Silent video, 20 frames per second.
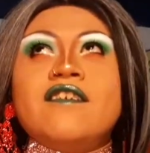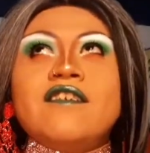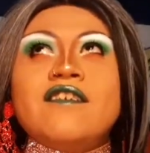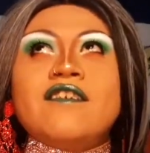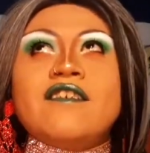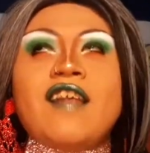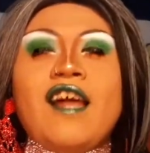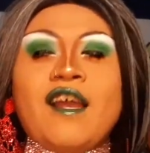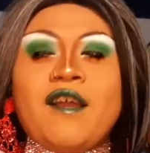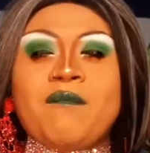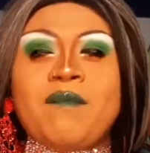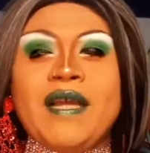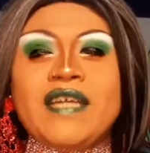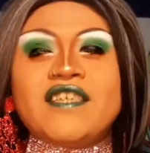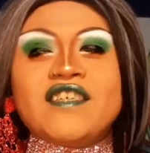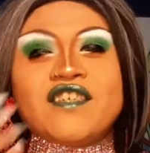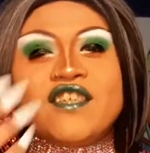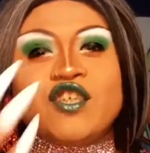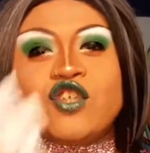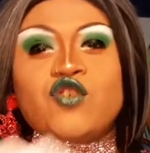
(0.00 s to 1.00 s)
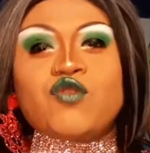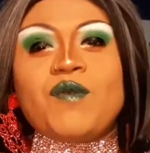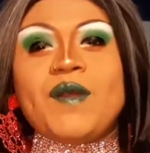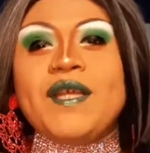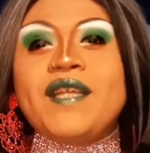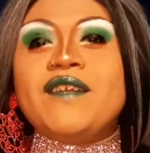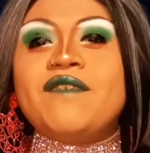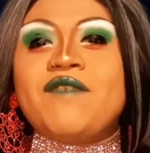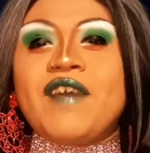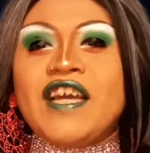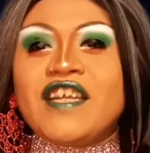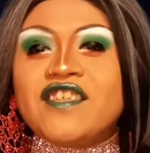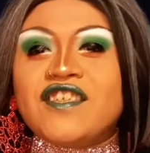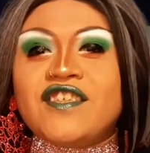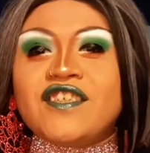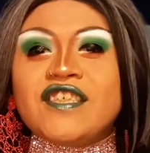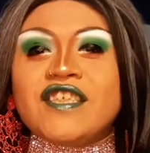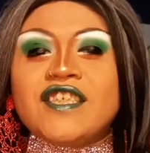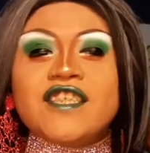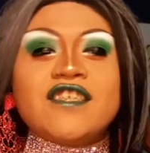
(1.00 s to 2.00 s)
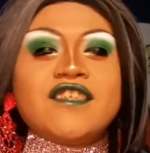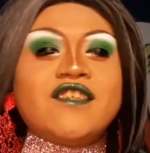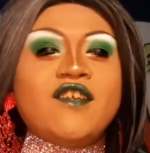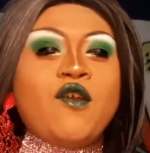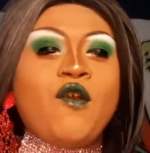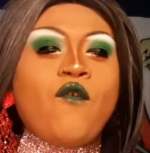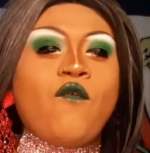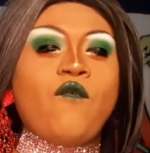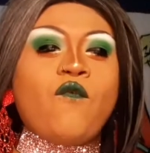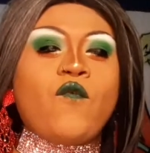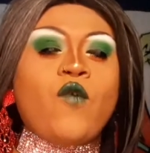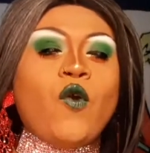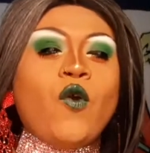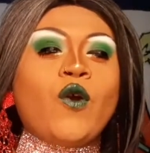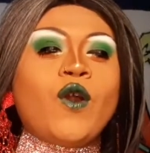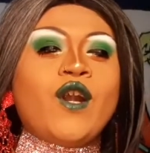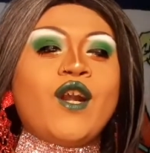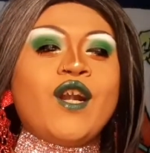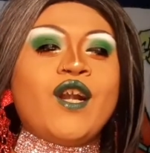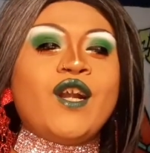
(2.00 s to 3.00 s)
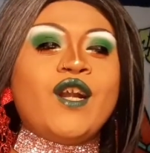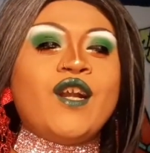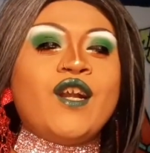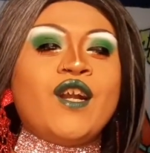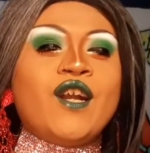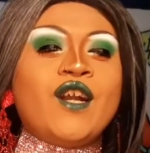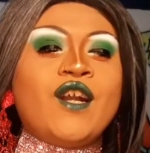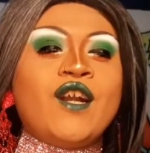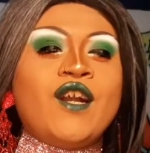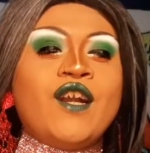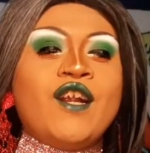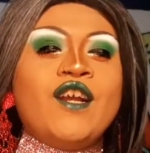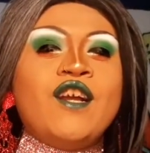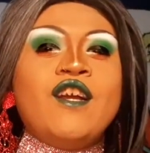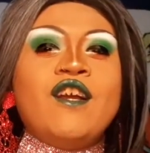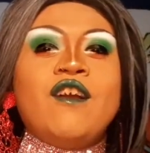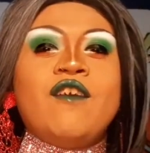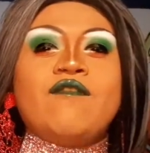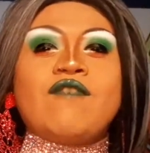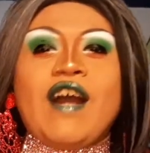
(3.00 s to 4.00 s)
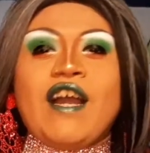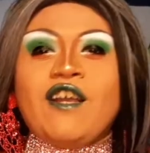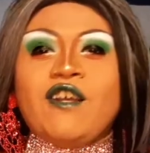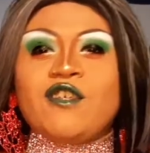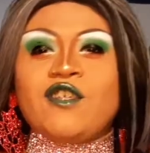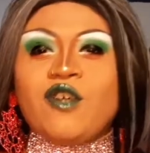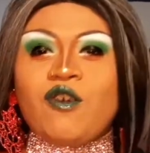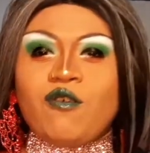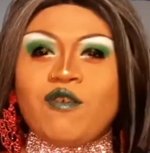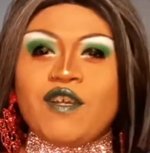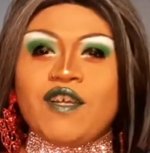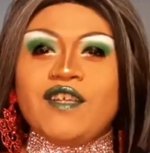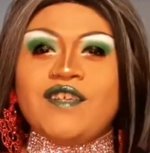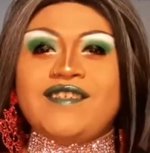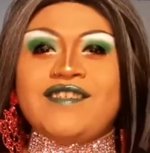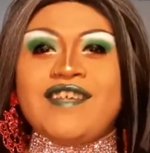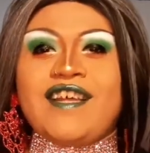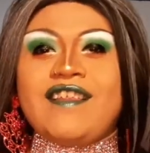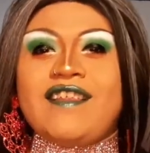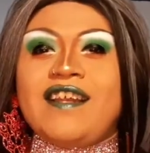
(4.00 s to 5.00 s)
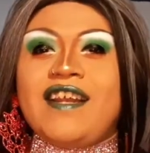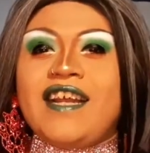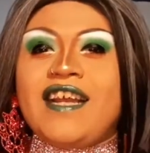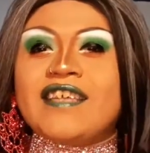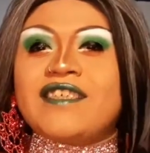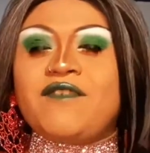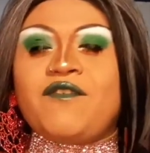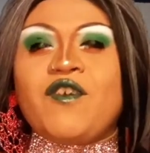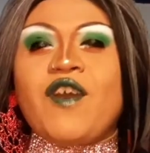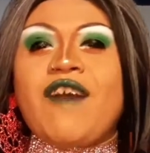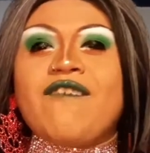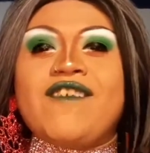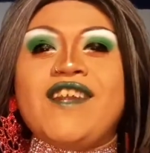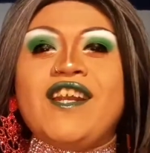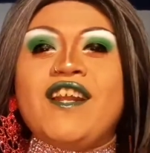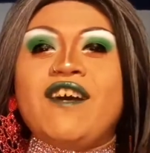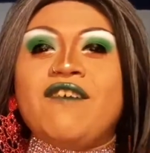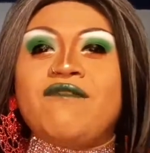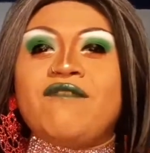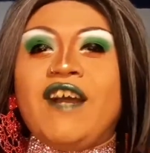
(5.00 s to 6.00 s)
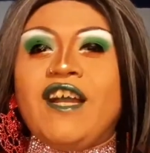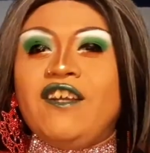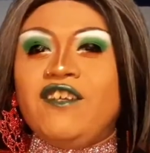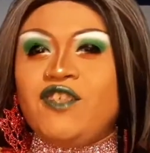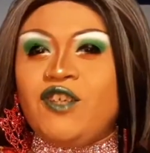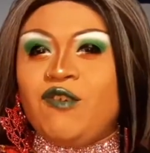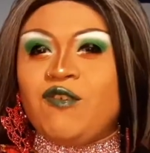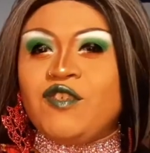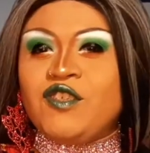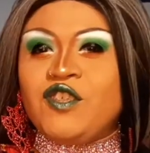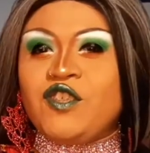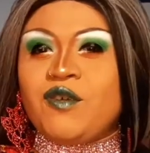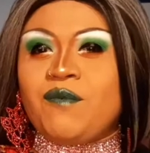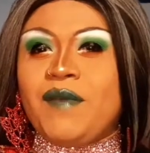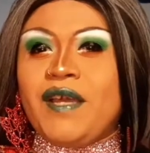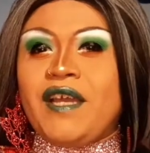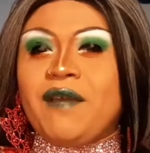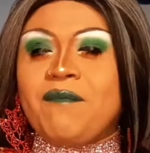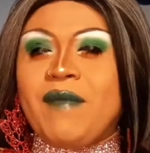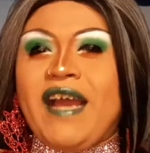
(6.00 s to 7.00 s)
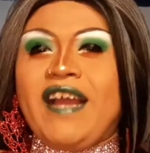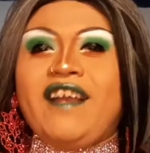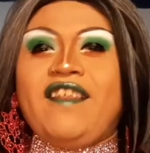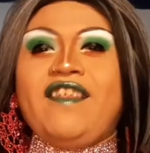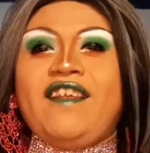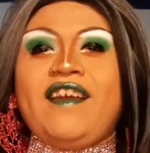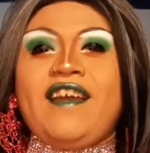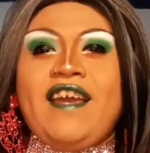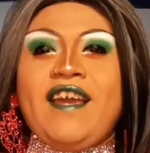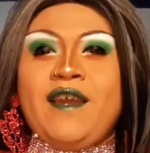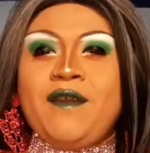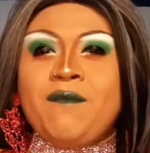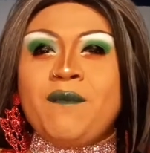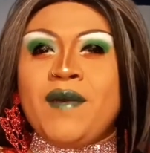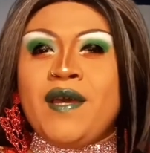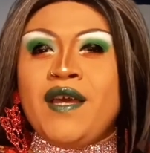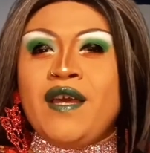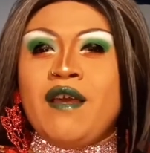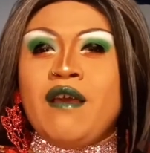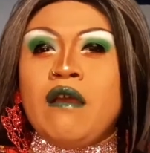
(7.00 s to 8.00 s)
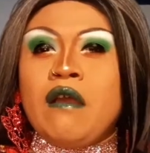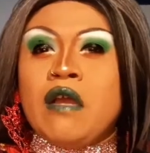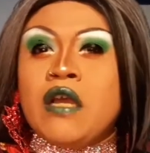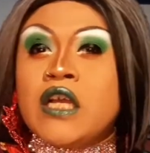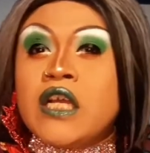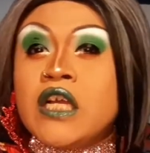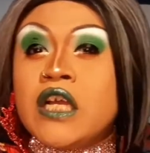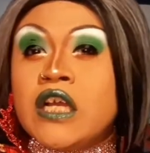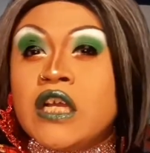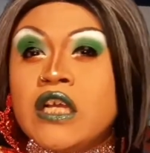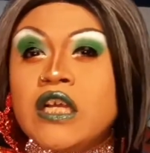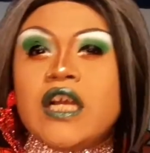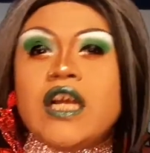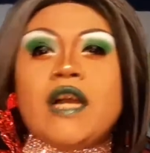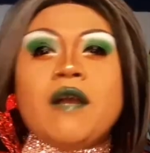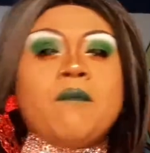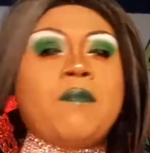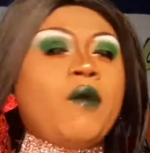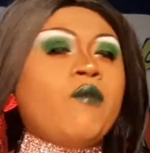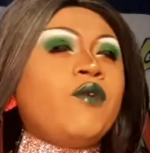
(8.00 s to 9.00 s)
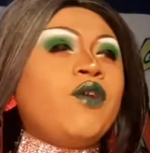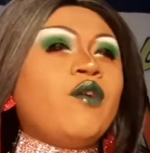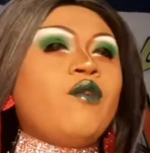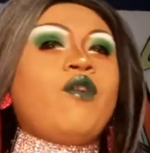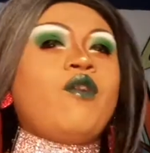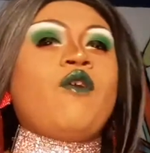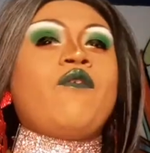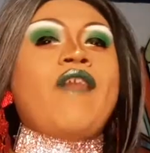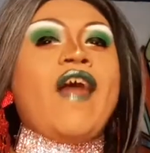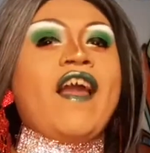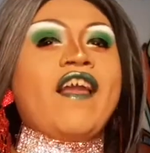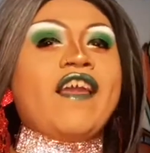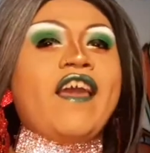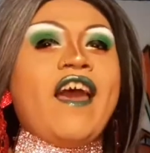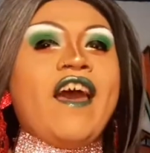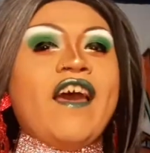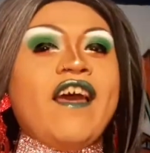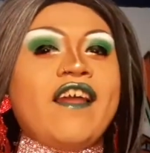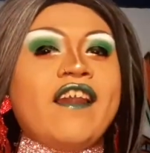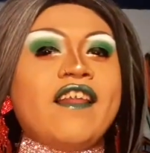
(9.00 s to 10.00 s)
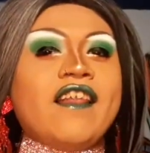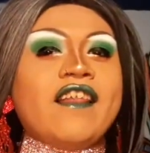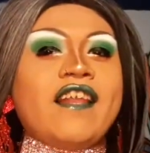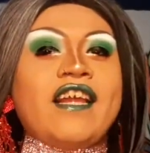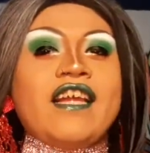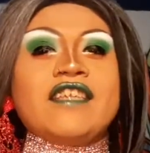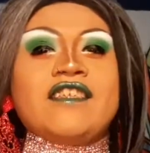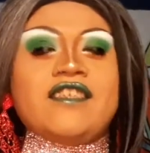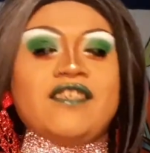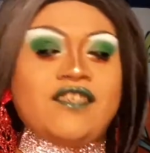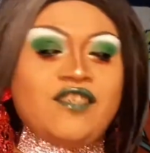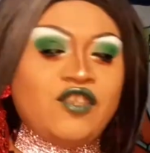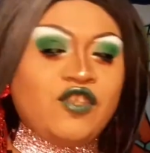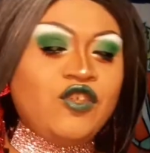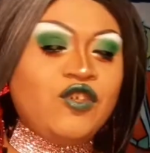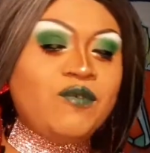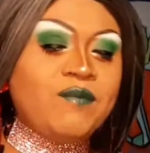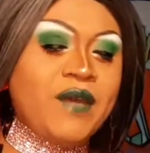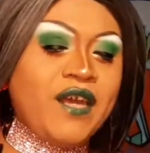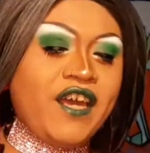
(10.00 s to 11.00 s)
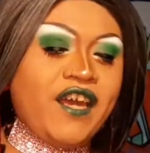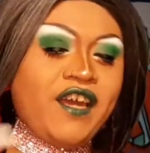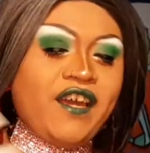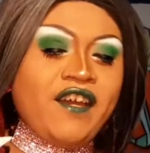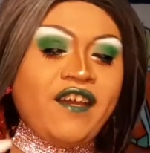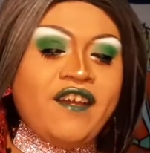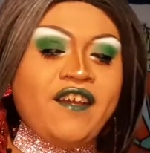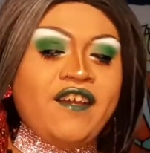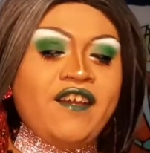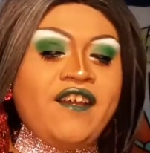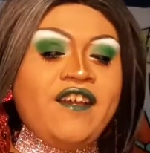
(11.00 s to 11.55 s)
like, basically trade advantages for fire tokens. And then I guess if you have enough fire tokens, you'll make it back in the game. But we don't know that yet. Like, it's assuming,